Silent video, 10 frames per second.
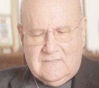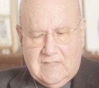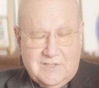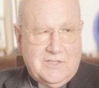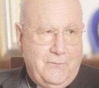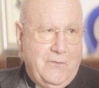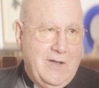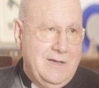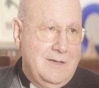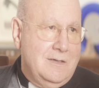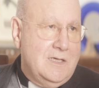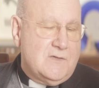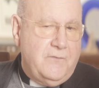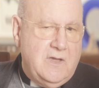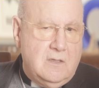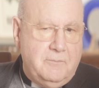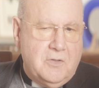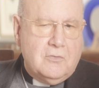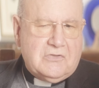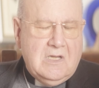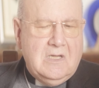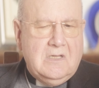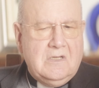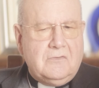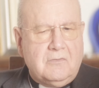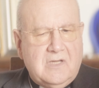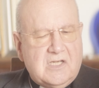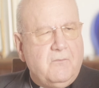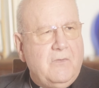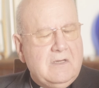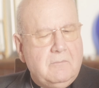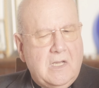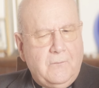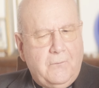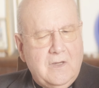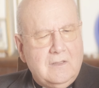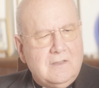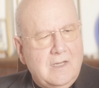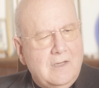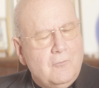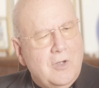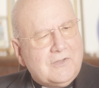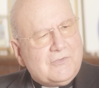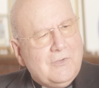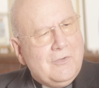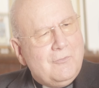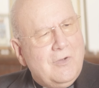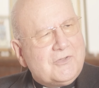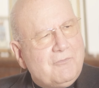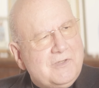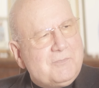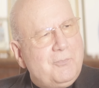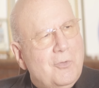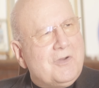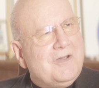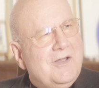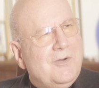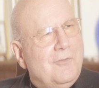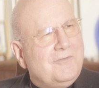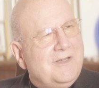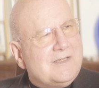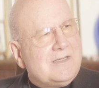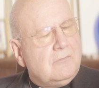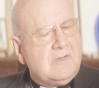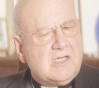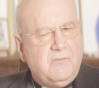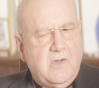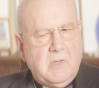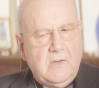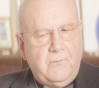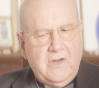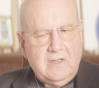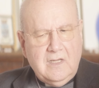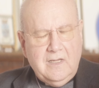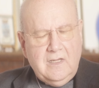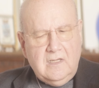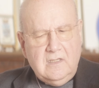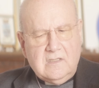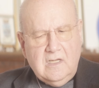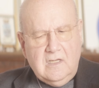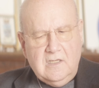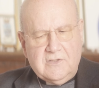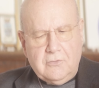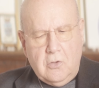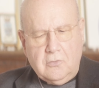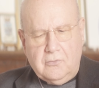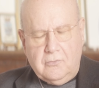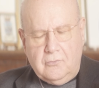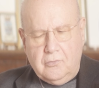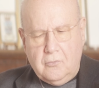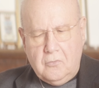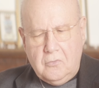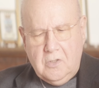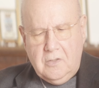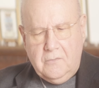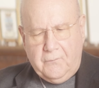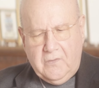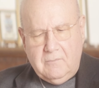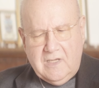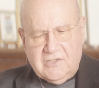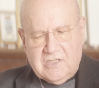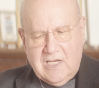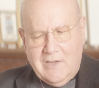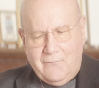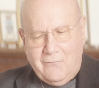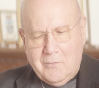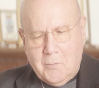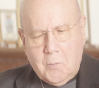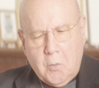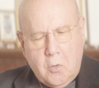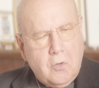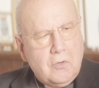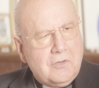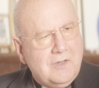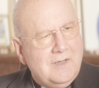testify his faith, because to testify my faith, once we spoke of this, to testify my faith is not to feel myself more